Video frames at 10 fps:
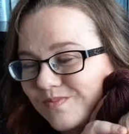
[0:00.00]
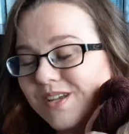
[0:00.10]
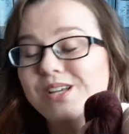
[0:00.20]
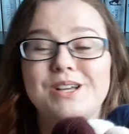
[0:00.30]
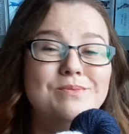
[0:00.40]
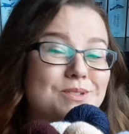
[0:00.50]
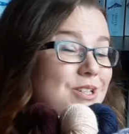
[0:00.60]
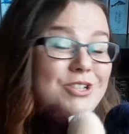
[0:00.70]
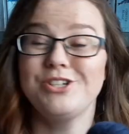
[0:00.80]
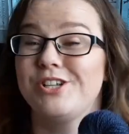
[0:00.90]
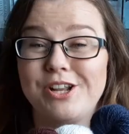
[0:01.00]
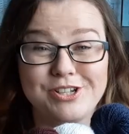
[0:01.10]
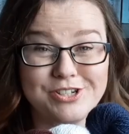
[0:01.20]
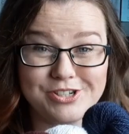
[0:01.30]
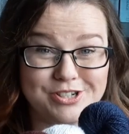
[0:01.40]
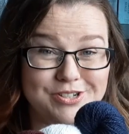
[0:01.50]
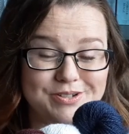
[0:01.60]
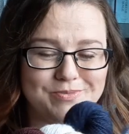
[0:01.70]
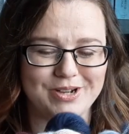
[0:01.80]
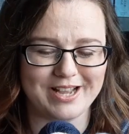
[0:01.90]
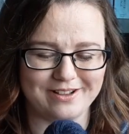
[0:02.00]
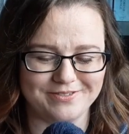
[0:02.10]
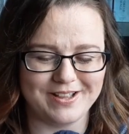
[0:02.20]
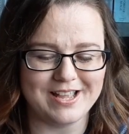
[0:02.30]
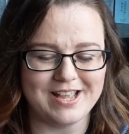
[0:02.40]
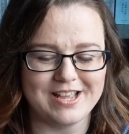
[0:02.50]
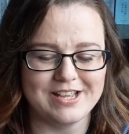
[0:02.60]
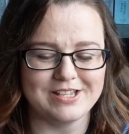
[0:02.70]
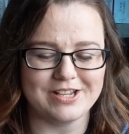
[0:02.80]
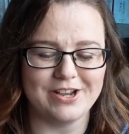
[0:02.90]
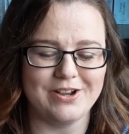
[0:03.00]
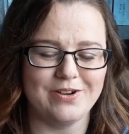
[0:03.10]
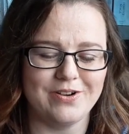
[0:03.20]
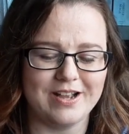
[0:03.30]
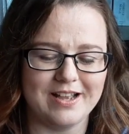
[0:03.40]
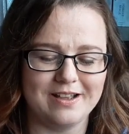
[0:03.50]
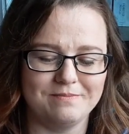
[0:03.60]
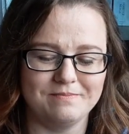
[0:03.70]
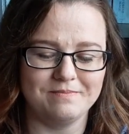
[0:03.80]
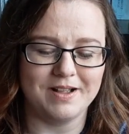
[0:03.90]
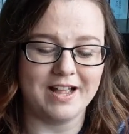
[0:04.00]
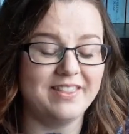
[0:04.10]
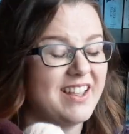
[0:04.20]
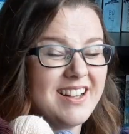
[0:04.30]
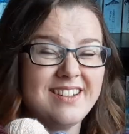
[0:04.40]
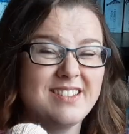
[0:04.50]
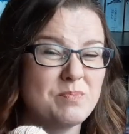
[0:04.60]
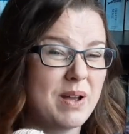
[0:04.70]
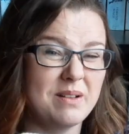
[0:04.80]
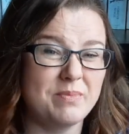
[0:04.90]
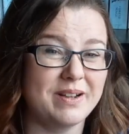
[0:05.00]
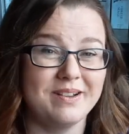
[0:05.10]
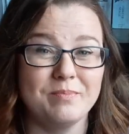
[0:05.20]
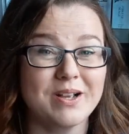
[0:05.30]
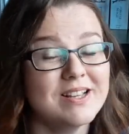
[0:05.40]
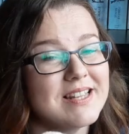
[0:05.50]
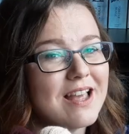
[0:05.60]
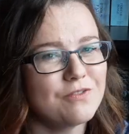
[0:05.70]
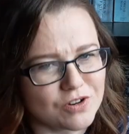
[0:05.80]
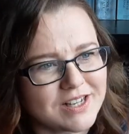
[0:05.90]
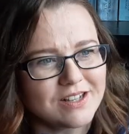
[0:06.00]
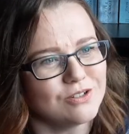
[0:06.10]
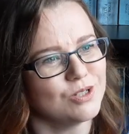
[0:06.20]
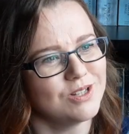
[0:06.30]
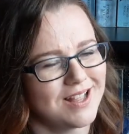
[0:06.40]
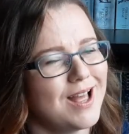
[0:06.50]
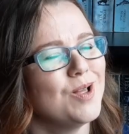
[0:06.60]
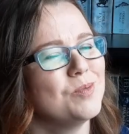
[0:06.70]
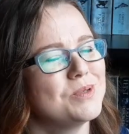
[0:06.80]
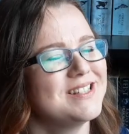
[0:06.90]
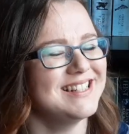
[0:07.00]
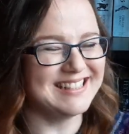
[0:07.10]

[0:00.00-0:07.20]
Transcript: So just using what I have. So and that includes pattern buying, because every little helps.